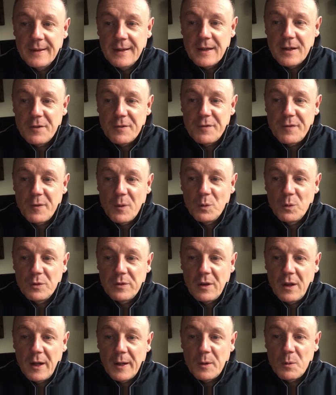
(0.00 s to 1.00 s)
it feels
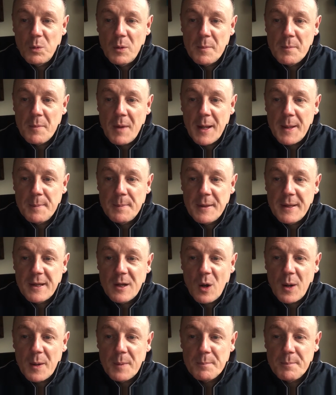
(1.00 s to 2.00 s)
like we may be
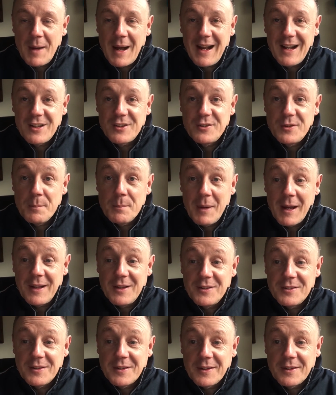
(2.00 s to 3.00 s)
going back to
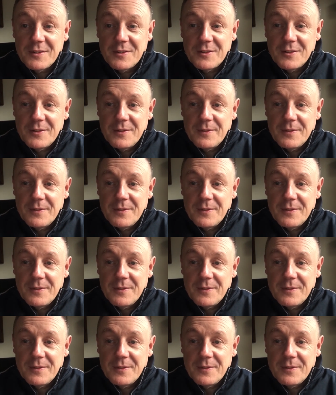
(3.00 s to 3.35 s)
basics,